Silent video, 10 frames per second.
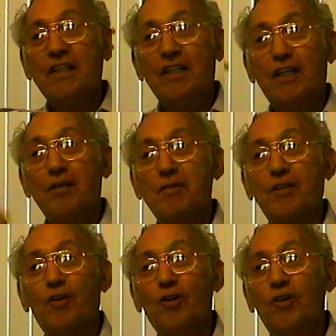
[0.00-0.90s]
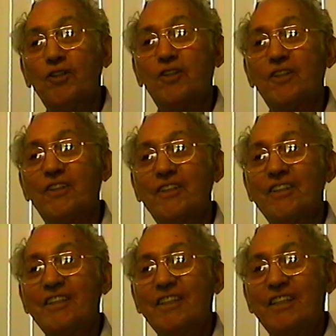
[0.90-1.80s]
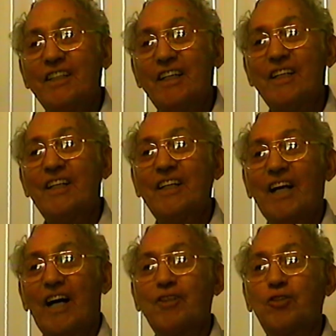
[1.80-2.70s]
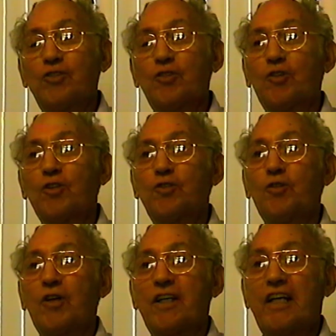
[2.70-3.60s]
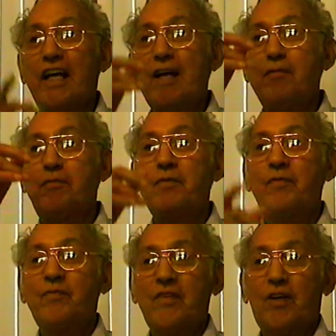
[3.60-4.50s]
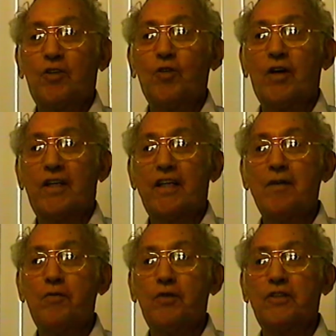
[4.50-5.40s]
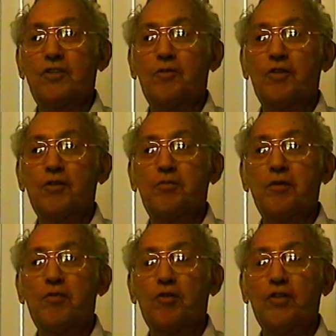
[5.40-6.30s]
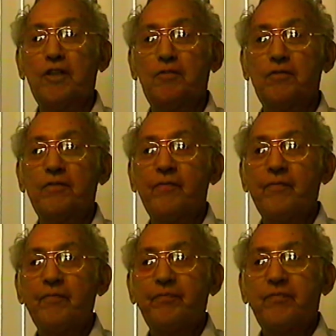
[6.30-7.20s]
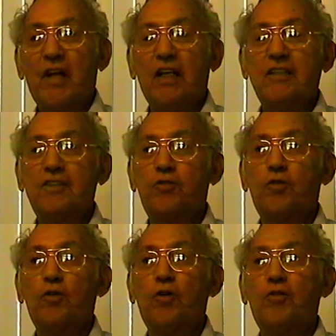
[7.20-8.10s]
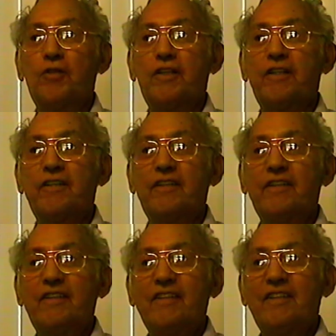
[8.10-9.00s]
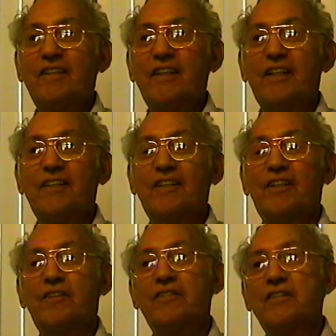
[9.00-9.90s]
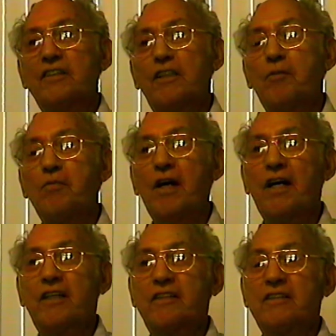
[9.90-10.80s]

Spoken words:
let me go. You know. And I used to go to a camp where some other people live. I used to go over there and come back.